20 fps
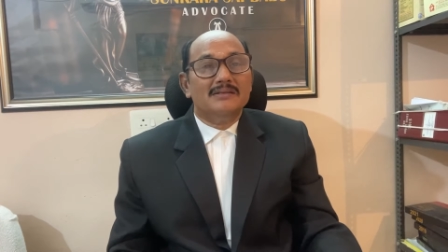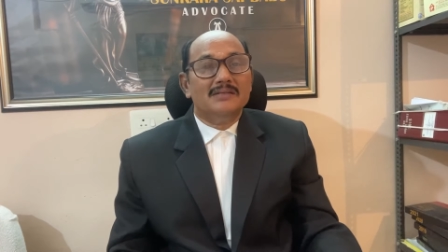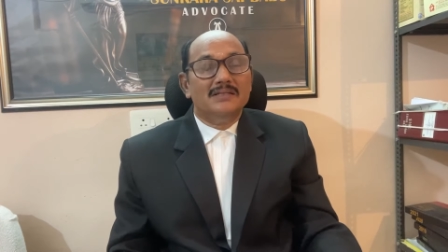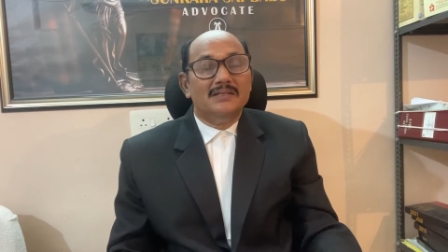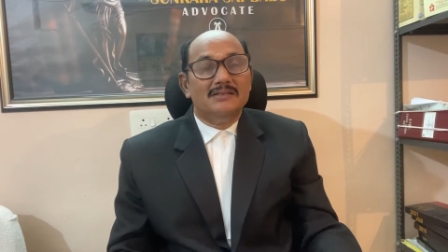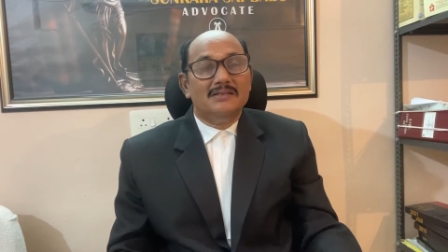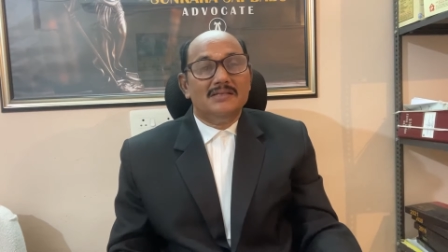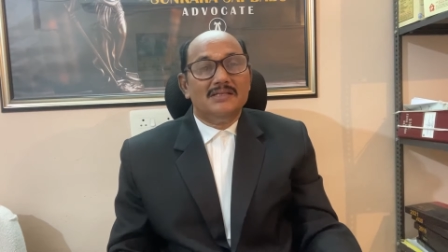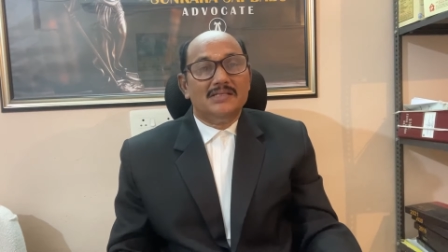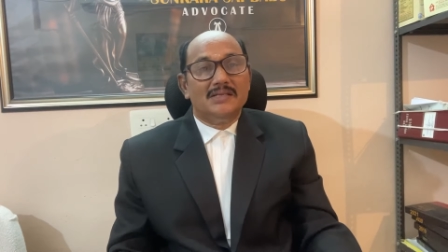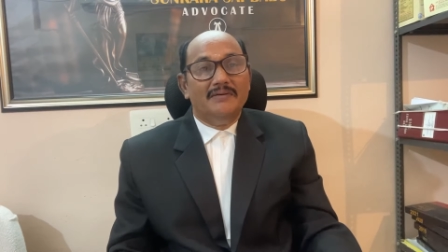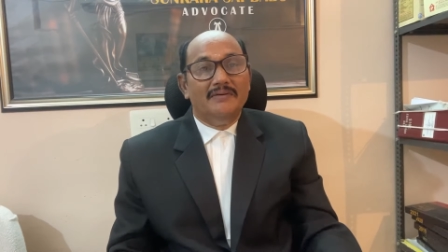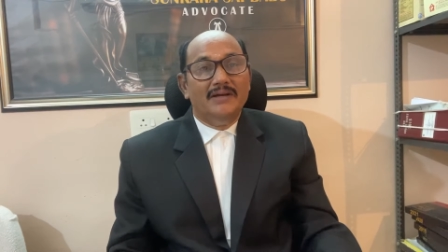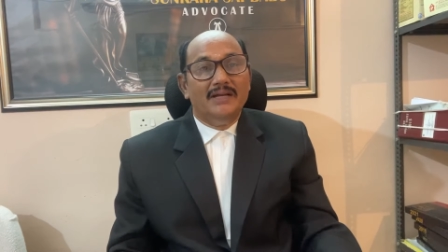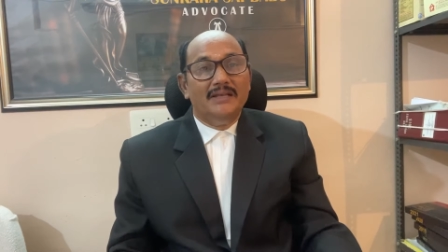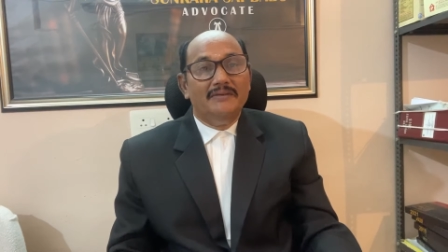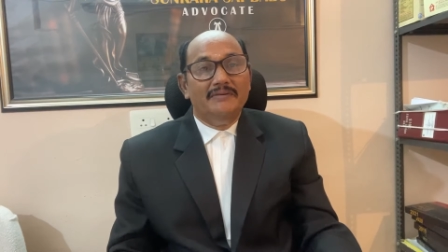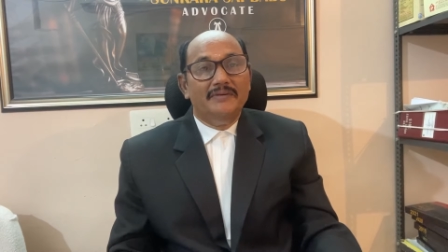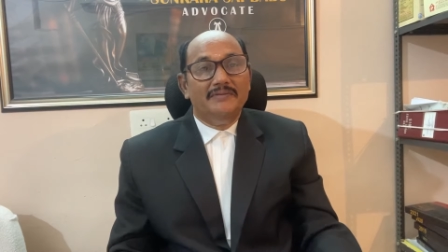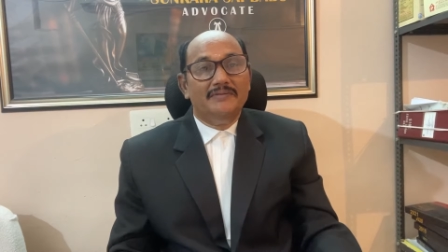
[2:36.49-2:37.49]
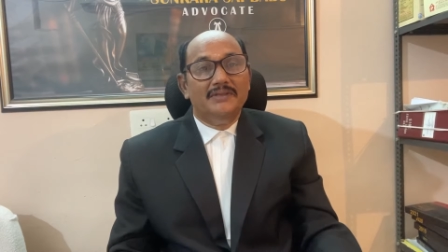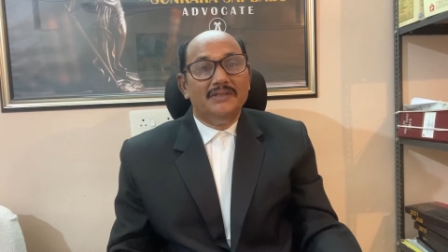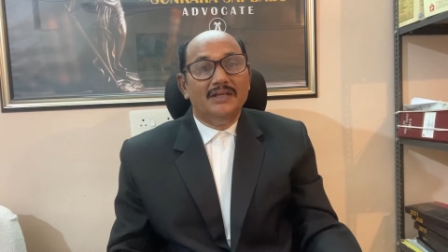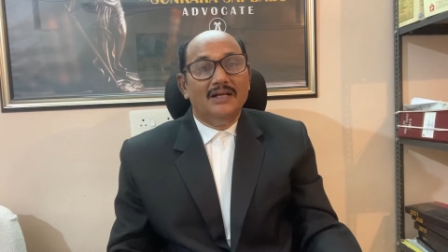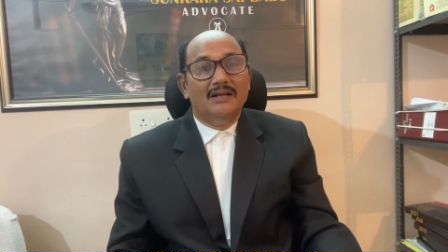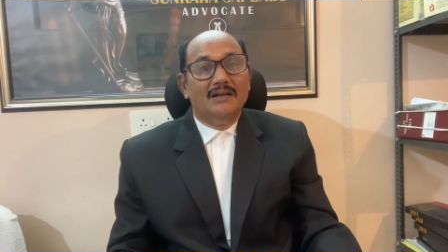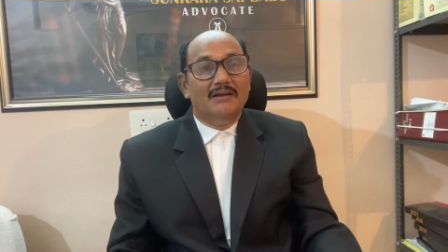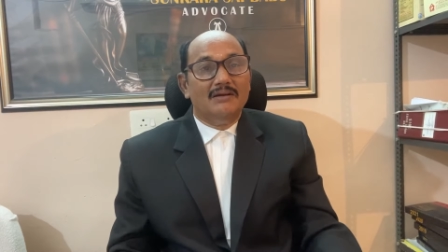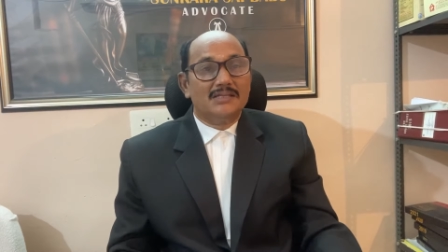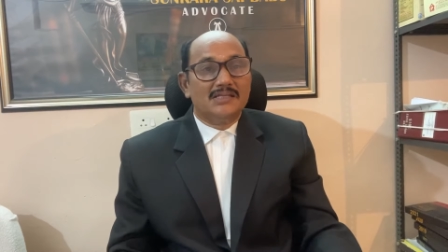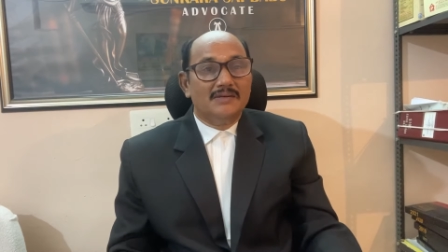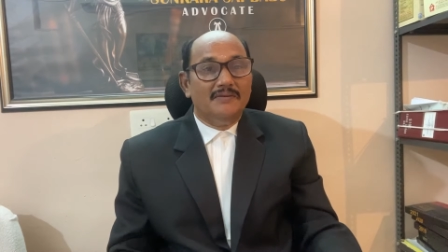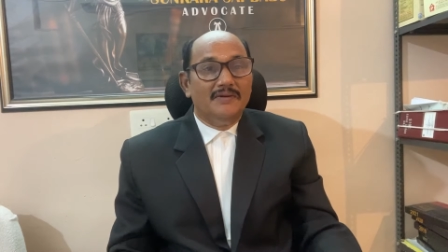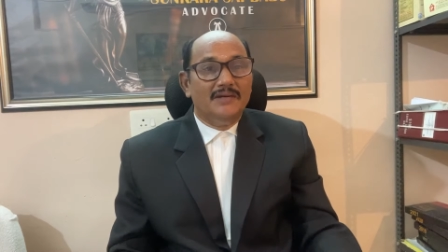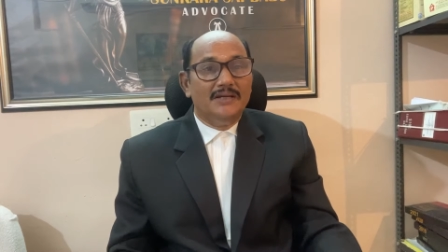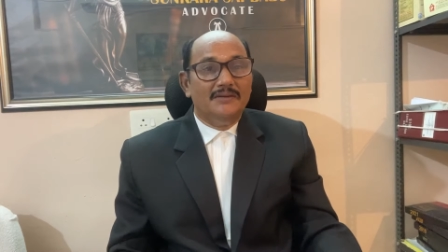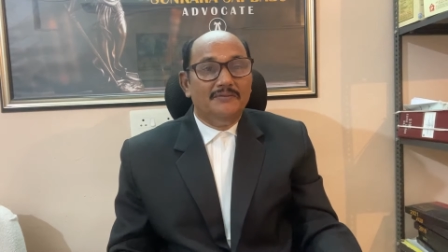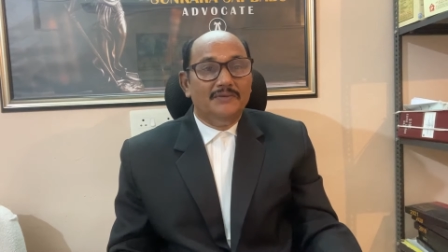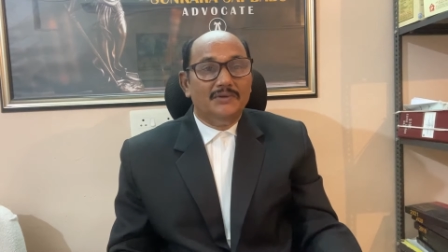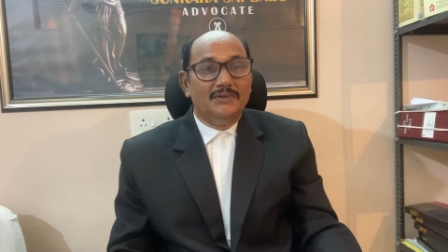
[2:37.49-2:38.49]
is it 75th year or
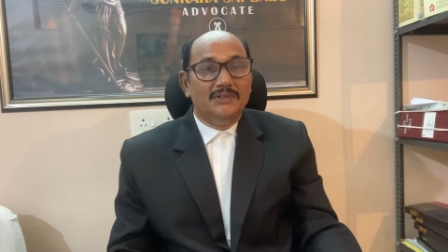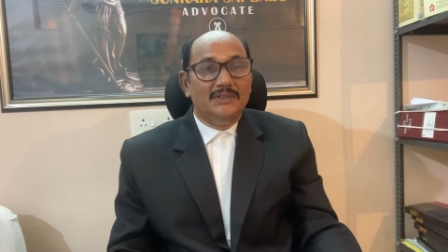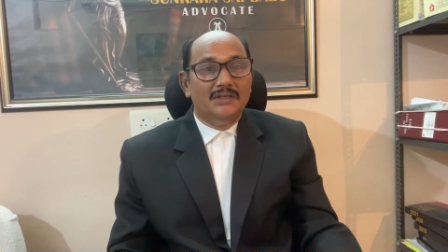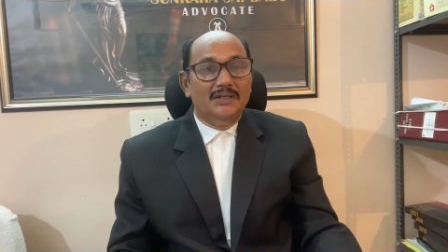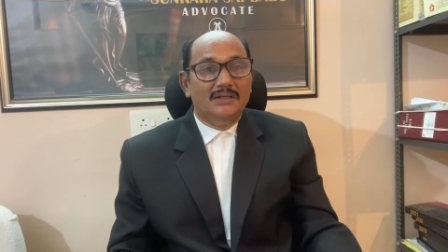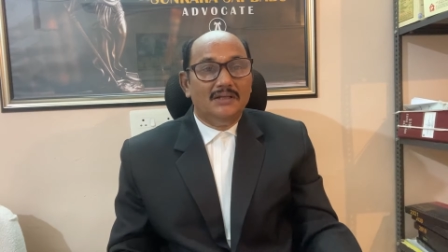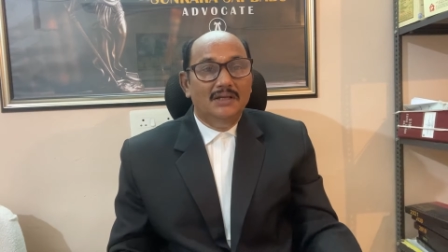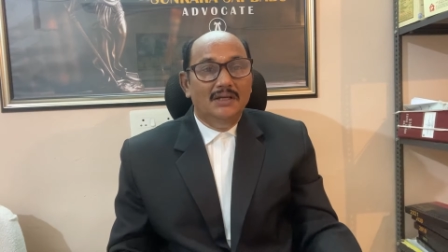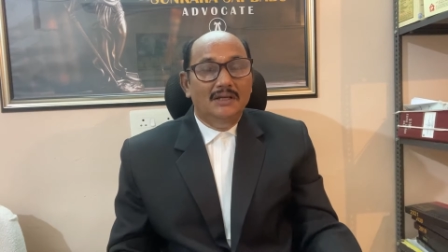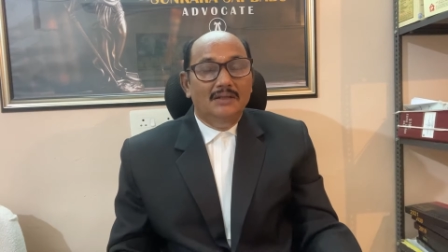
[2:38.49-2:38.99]
74th year,